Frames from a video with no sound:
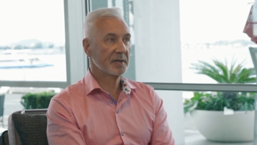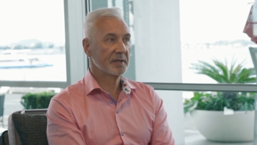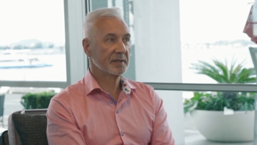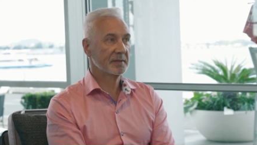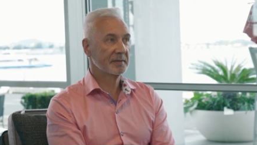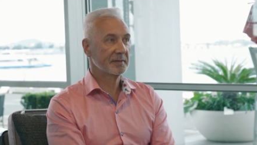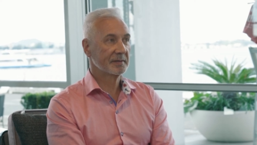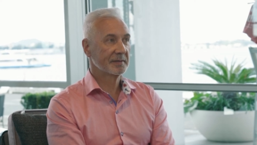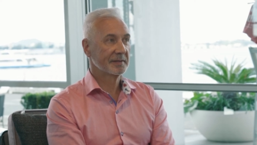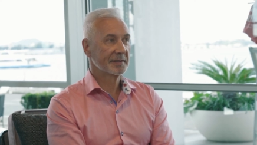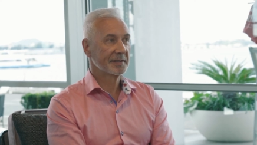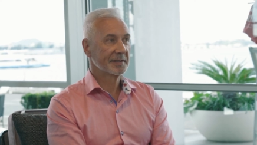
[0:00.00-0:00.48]
you
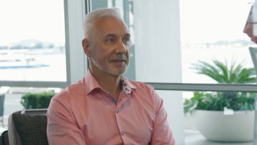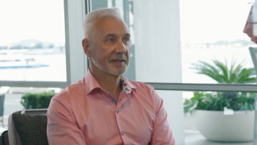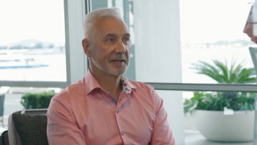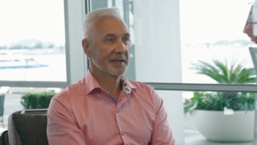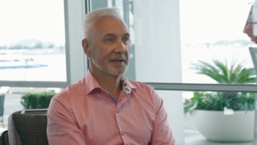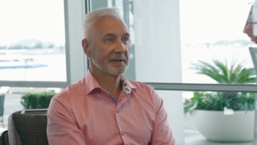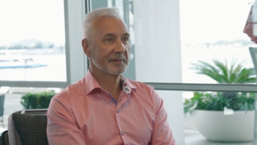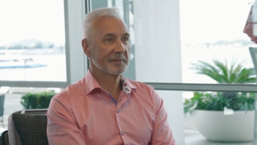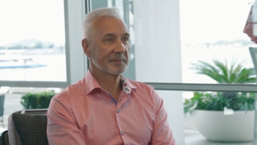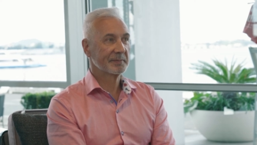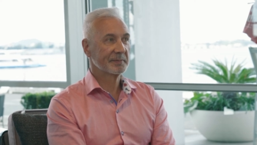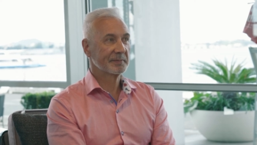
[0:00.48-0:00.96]

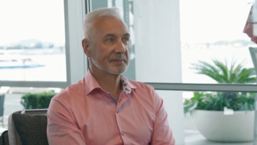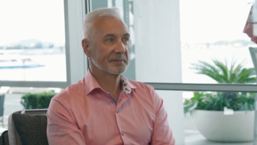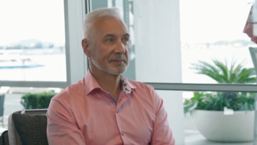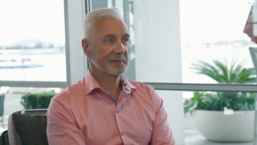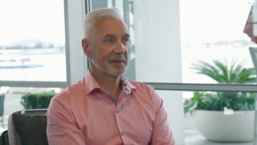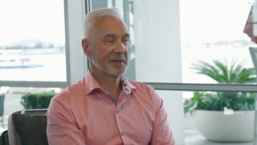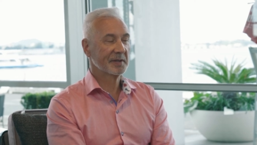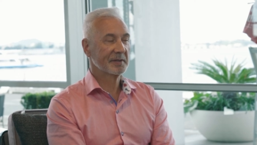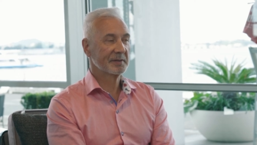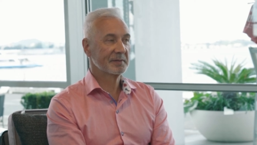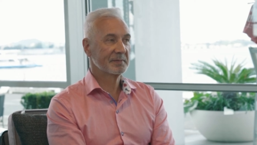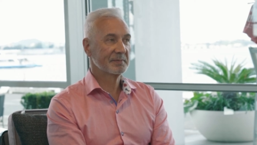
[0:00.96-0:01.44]

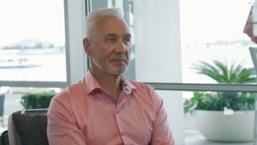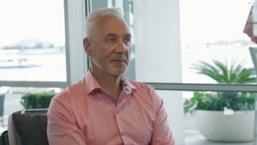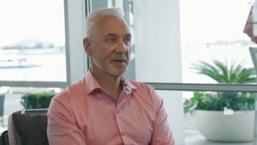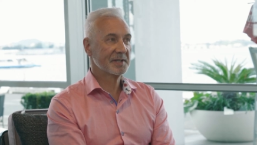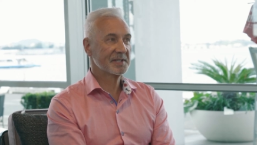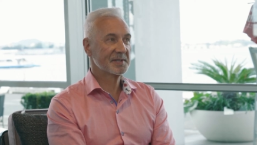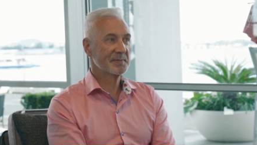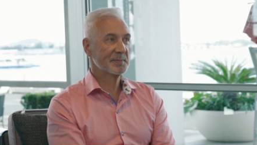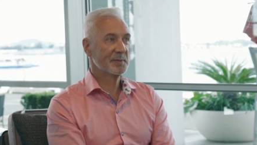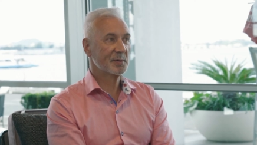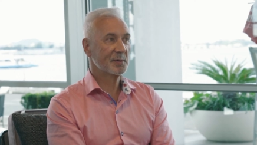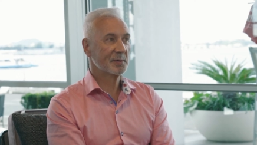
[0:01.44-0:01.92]
know, my
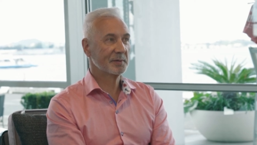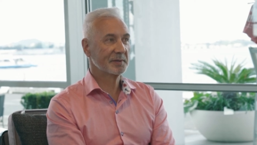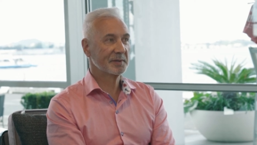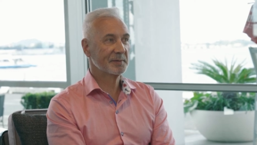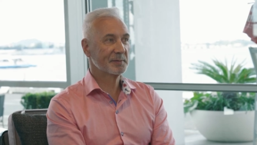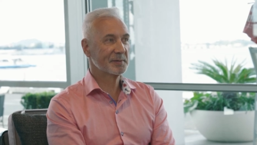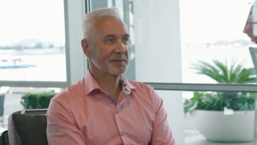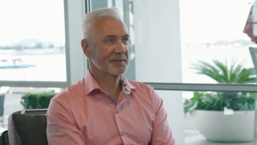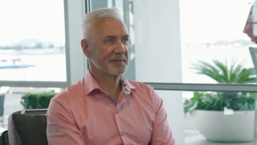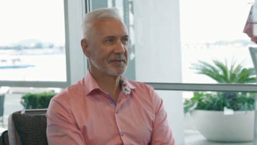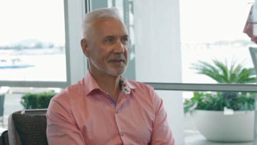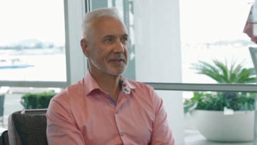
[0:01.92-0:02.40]
sport, and it
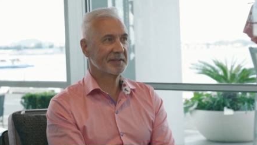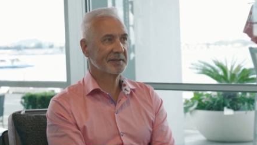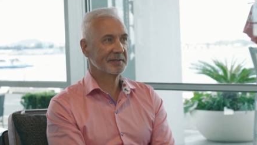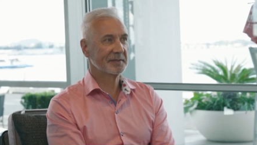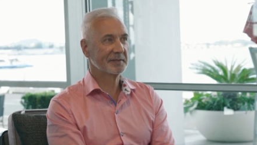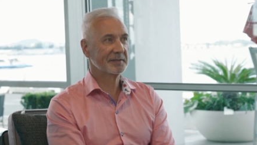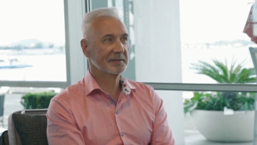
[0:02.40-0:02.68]
was fun. So,